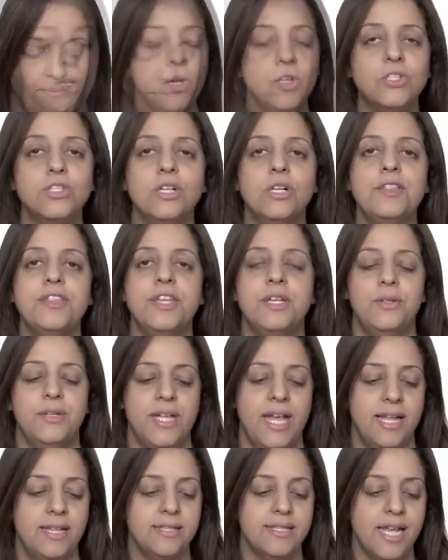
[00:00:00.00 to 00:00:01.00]
Control
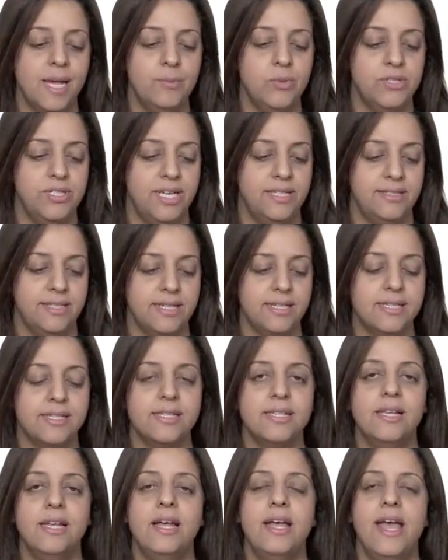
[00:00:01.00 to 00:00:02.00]
theory and
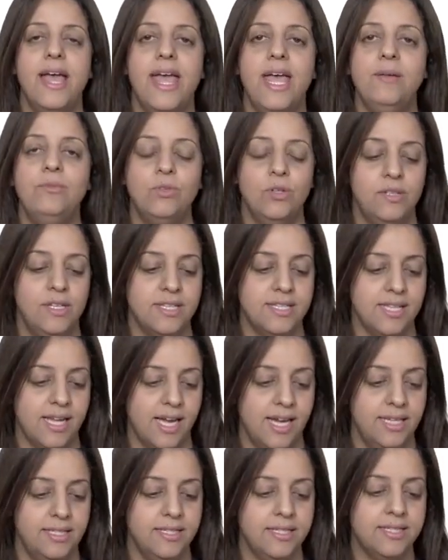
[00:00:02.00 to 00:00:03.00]
cybernetics aim to
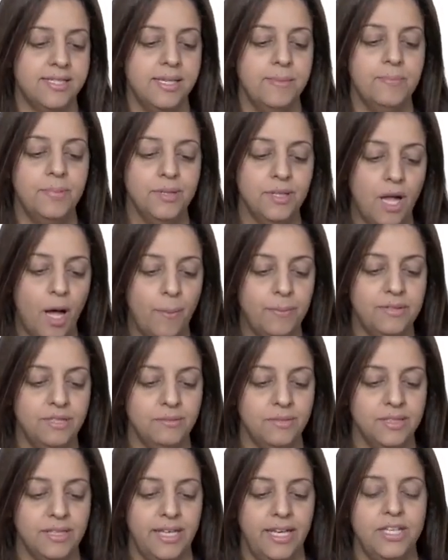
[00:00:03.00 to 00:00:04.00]
design simple
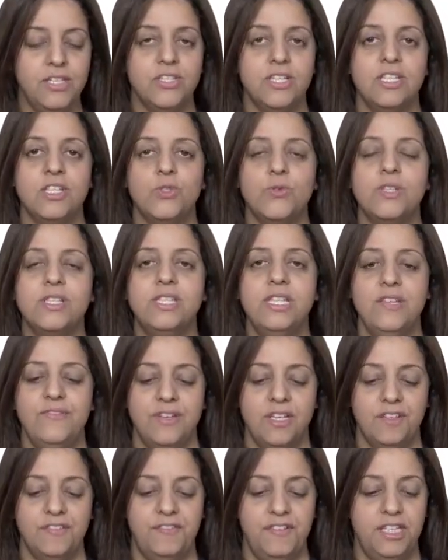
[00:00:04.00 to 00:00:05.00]
optimal agents
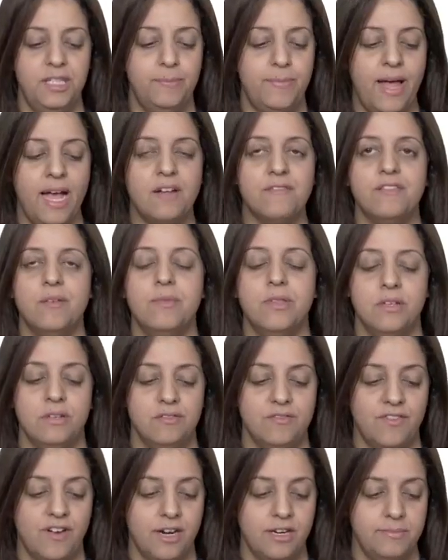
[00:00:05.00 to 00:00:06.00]
receiving feedback from the
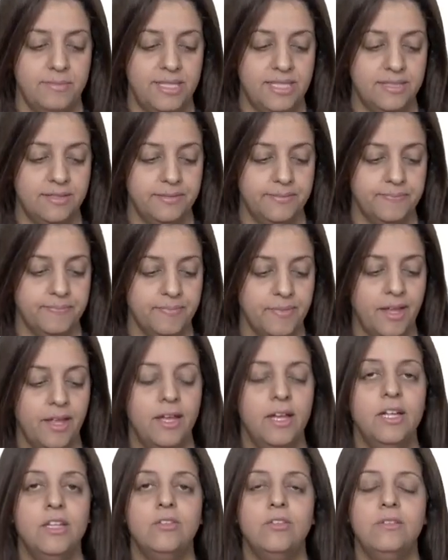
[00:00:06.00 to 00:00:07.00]
environment.
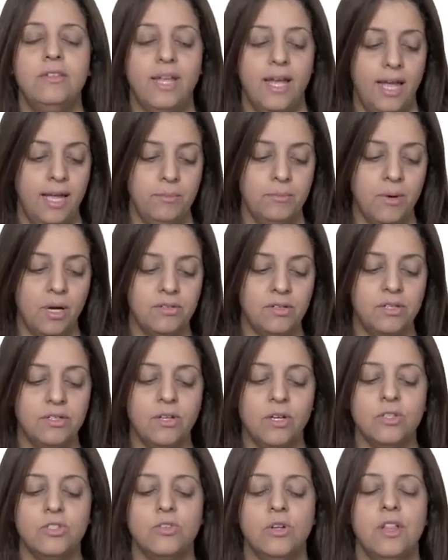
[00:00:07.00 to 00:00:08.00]
Today, modern
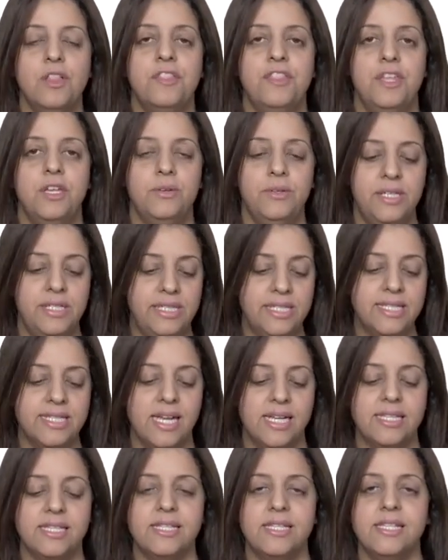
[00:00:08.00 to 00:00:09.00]
control theory
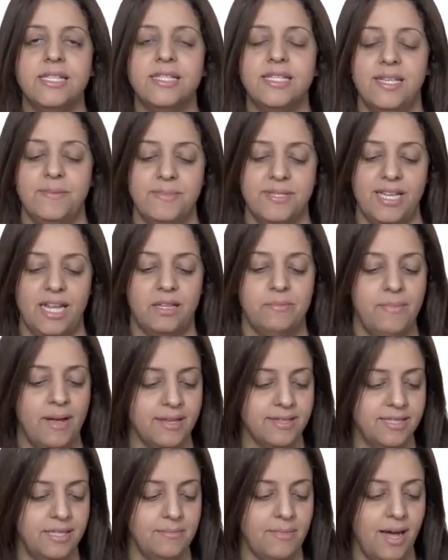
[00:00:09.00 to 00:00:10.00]
designs systems that
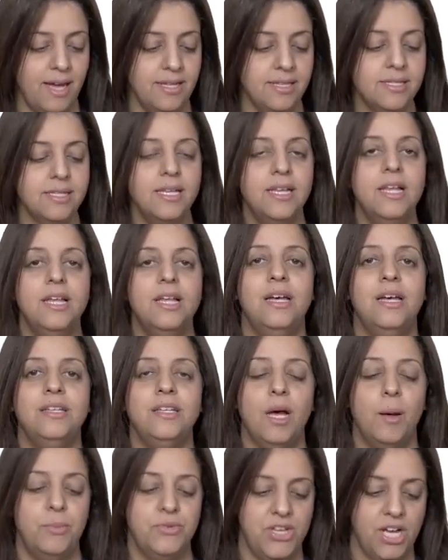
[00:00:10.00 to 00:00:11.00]
maximize and
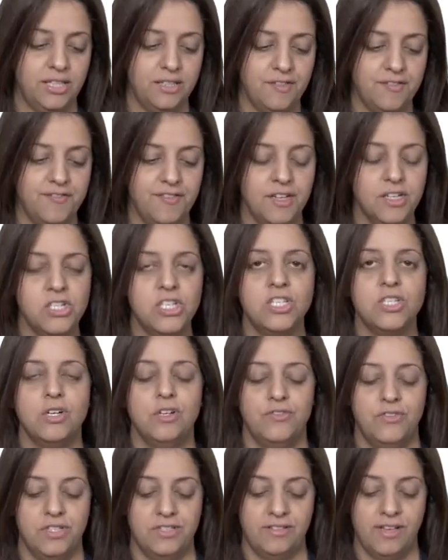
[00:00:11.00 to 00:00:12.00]
objective functions
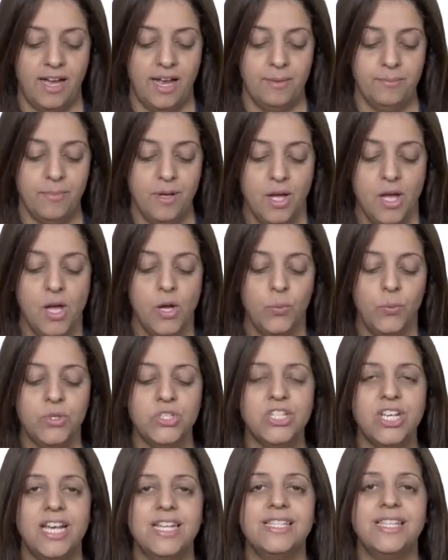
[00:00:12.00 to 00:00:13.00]
over time,
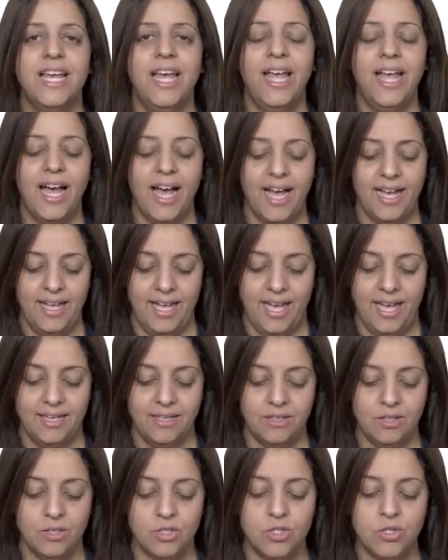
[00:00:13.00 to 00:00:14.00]
which gets A I
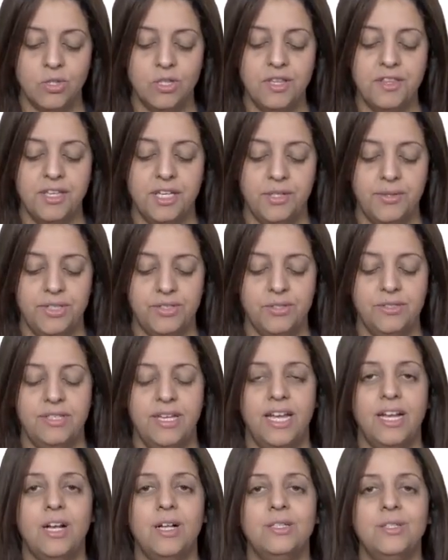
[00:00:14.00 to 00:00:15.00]
and control theory
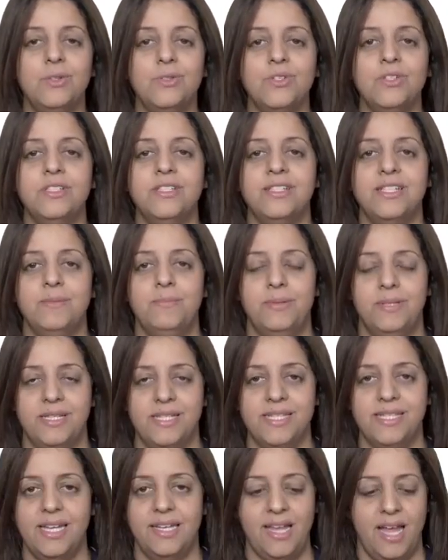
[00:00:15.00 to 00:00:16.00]
today closer
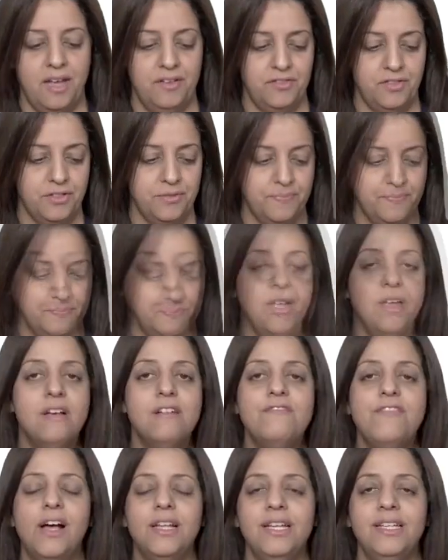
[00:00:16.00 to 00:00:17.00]
disciplines than ever.
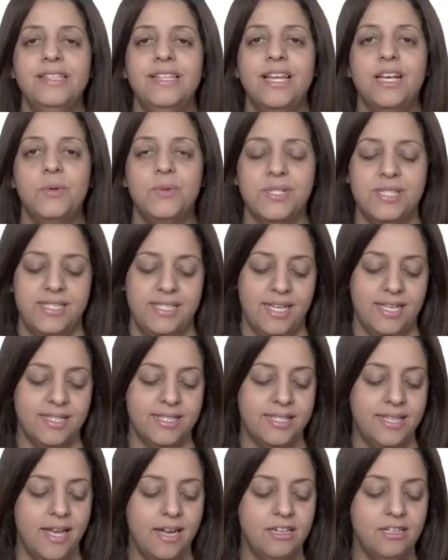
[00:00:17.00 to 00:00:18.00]
Finally,
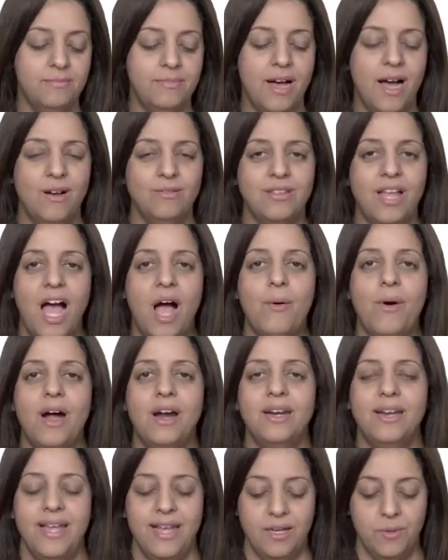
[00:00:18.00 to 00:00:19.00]
linguistics care about how
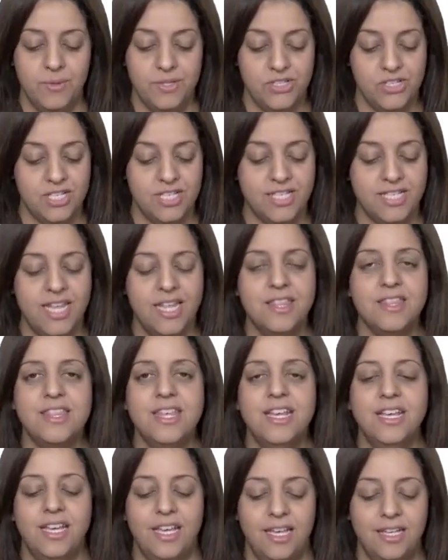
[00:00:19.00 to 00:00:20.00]
our languages and
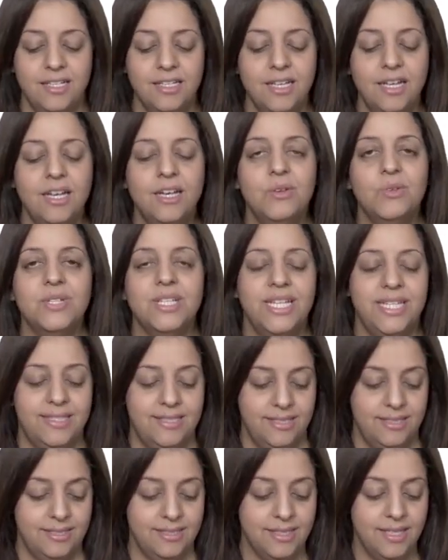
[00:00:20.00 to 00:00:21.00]
thinking
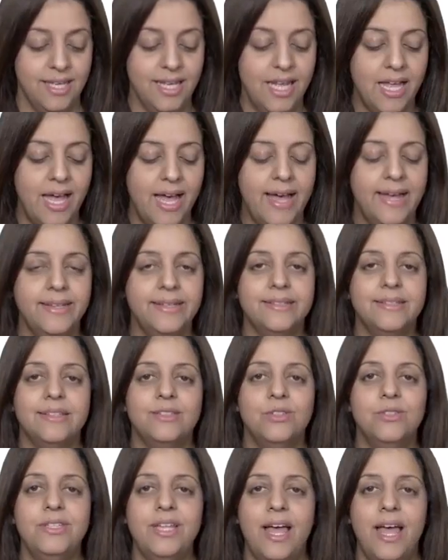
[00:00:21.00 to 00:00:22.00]
related. And
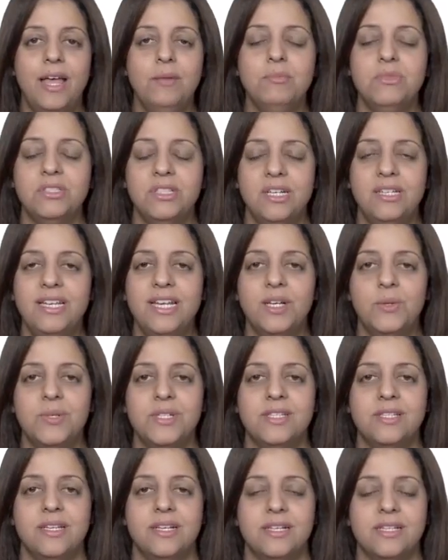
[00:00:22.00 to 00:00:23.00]
today, modern
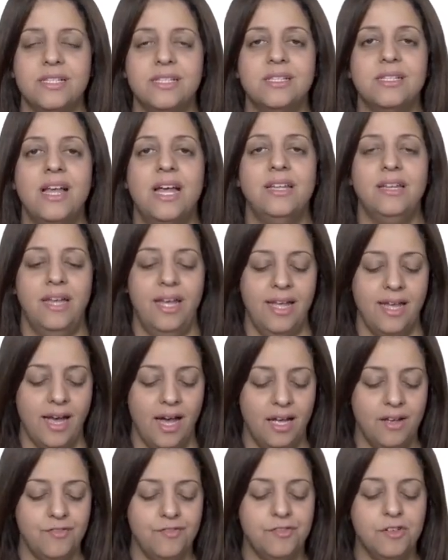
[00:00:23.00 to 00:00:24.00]
linguistics and A
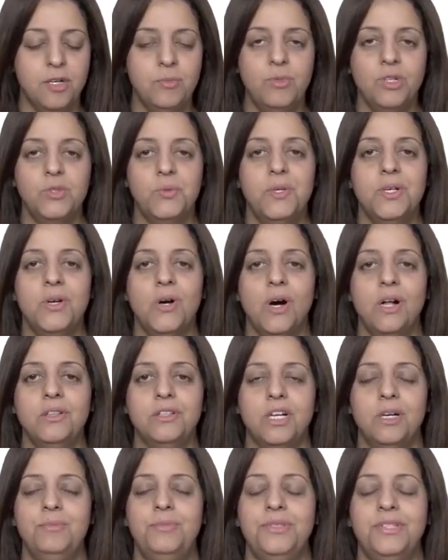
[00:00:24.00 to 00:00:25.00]
I form what we call
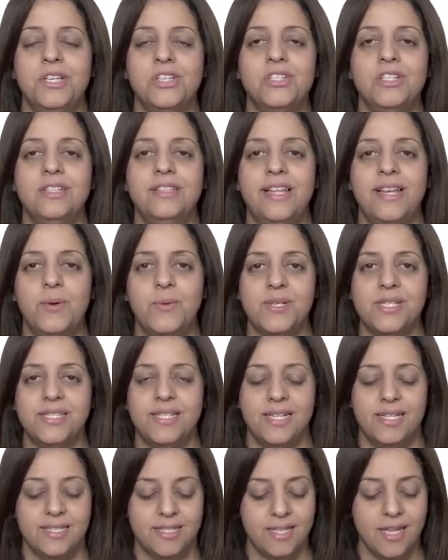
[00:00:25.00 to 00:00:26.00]
computational
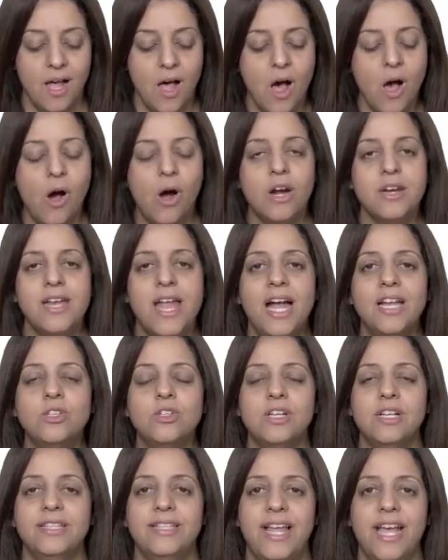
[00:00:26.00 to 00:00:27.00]
linguistics or
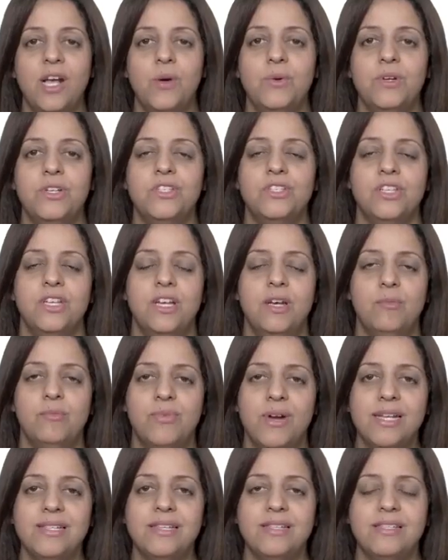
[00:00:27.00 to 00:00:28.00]
natural language
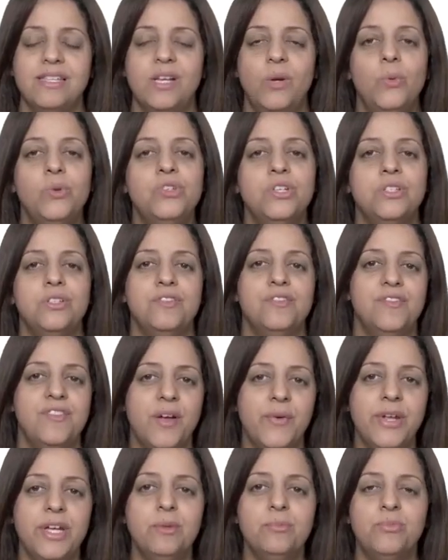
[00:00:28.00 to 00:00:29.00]
processing, which is a
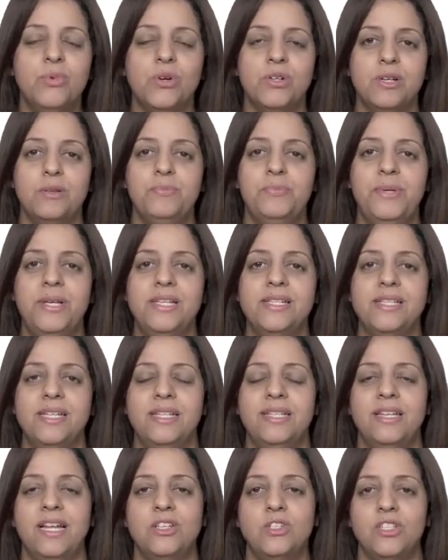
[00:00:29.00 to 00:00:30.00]
very important piece
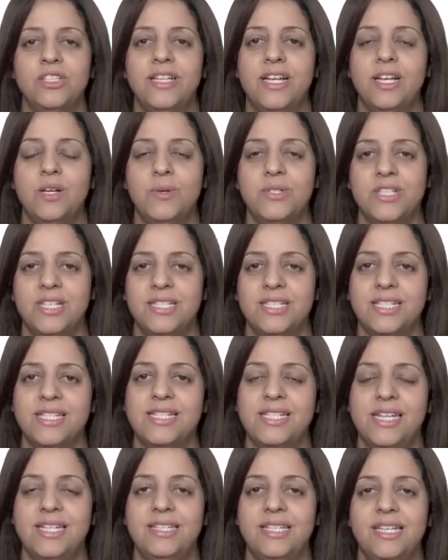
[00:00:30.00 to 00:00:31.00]
in natural language
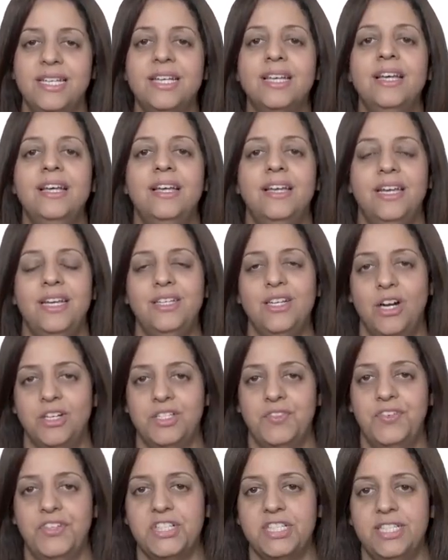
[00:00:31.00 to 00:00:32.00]
understanding in
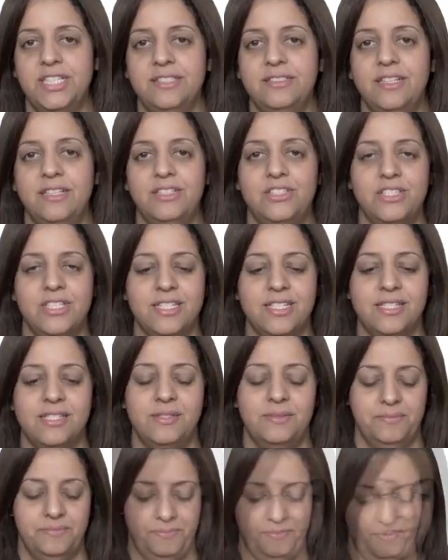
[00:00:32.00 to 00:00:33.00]
artificial
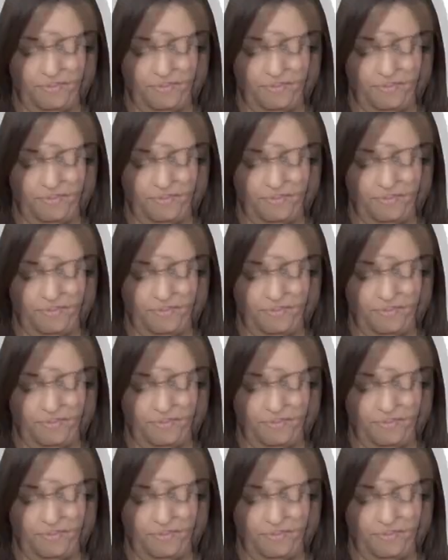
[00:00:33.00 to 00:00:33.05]
intelligence.